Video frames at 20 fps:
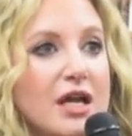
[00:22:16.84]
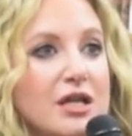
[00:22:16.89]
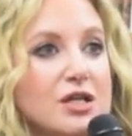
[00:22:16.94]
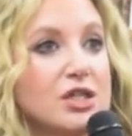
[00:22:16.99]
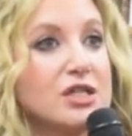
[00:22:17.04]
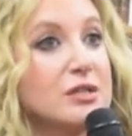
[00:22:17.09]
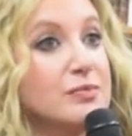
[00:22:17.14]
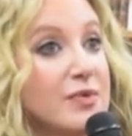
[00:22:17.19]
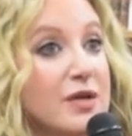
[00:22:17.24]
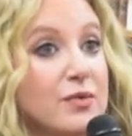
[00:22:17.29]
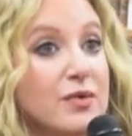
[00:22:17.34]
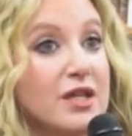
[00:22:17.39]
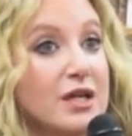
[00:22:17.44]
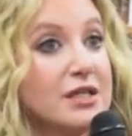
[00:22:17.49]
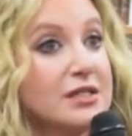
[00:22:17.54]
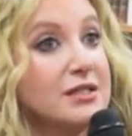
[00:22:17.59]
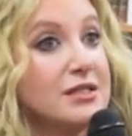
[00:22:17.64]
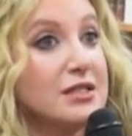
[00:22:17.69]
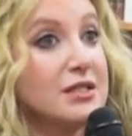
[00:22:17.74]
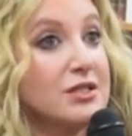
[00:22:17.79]
She's been with
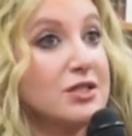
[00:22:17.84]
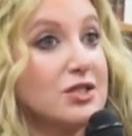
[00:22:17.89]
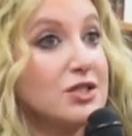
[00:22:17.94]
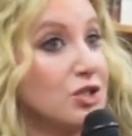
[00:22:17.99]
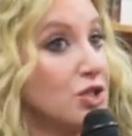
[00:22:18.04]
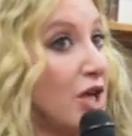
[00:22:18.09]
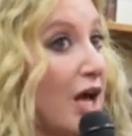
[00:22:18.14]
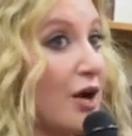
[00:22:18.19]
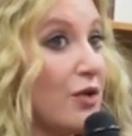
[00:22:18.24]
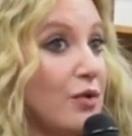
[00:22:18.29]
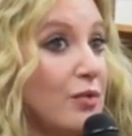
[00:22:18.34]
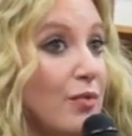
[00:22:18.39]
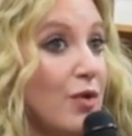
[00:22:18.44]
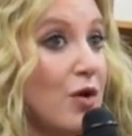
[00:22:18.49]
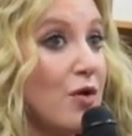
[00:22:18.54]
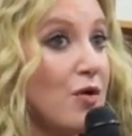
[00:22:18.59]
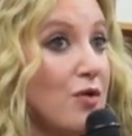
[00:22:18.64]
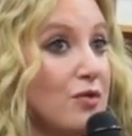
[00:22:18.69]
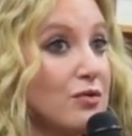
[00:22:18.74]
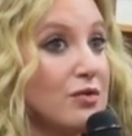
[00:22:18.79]
us since Shadow and
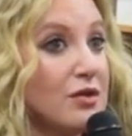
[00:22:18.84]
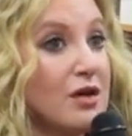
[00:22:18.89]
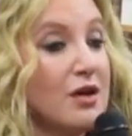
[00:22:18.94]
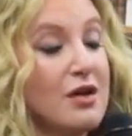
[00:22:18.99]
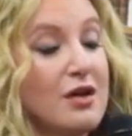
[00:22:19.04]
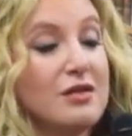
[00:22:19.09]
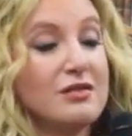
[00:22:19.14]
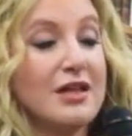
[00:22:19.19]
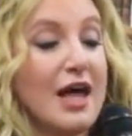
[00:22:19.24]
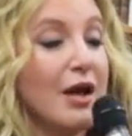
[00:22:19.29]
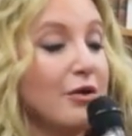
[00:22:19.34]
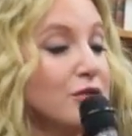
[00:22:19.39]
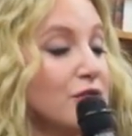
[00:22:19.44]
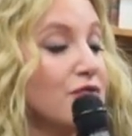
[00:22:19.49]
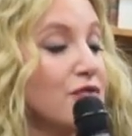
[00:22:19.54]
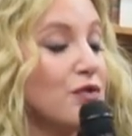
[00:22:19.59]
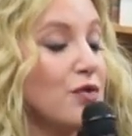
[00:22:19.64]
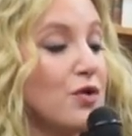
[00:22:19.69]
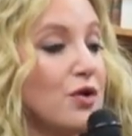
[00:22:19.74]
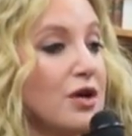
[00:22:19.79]
Bone, Language
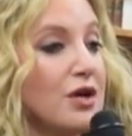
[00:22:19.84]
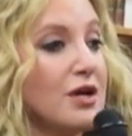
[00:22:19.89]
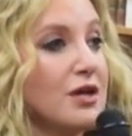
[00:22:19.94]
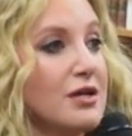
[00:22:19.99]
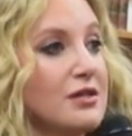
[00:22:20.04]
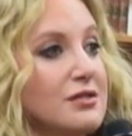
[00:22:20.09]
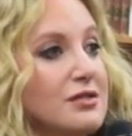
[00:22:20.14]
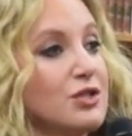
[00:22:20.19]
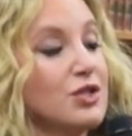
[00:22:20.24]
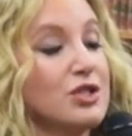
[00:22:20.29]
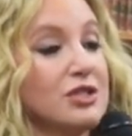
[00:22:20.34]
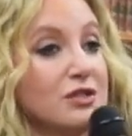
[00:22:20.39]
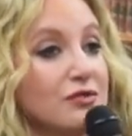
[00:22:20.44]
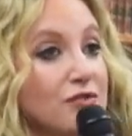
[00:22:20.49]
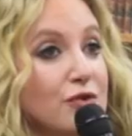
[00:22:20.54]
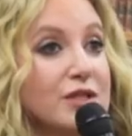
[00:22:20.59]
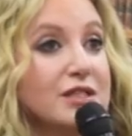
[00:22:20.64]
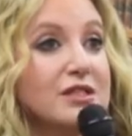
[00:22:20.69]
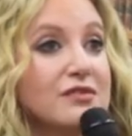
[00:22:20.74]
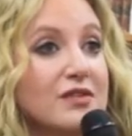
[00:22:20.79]
of Thorns, she's the
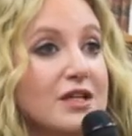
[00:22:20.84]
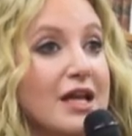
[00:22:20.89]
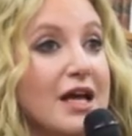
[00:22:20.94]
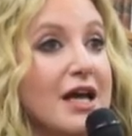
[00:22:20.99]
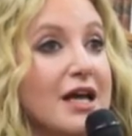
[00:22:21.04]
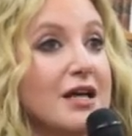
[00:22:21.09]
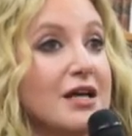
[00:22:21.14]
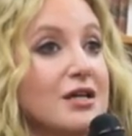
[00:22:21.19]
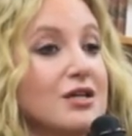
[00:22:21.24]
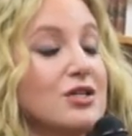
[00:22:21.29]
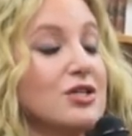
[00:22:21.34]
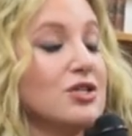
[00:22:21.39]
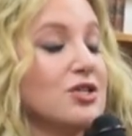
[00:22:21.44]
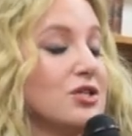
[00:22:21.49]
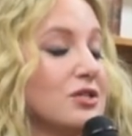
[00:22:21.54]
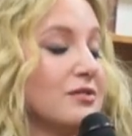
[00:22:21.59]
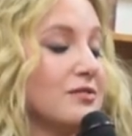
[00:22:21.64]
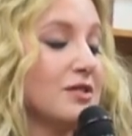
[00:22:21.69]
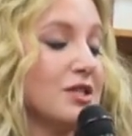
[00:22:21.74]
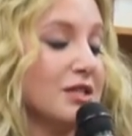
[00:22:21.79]
voice of
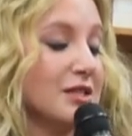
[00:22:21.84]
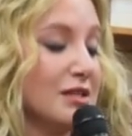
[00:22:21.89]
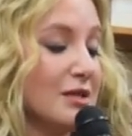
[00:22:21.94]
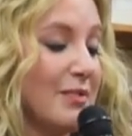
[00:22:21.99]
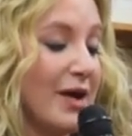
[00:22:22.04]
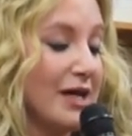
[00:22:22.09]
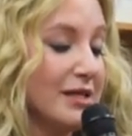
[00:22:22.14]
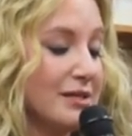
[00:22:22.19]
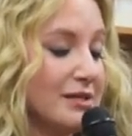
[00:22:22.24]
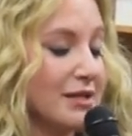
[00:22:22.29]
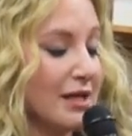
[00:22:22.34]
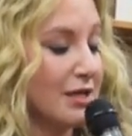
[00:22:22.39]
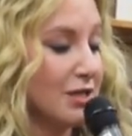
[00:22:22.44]
Inej, she is the best.